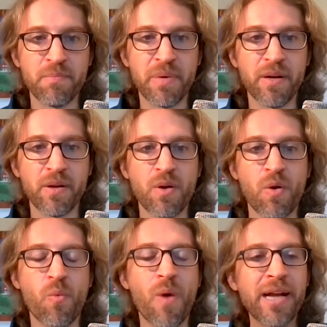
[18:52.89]
but
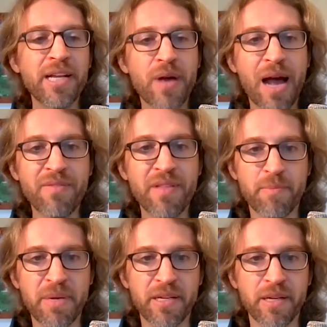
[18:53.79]
why do you have that
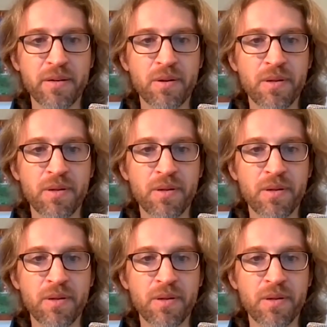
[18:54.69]
opinion?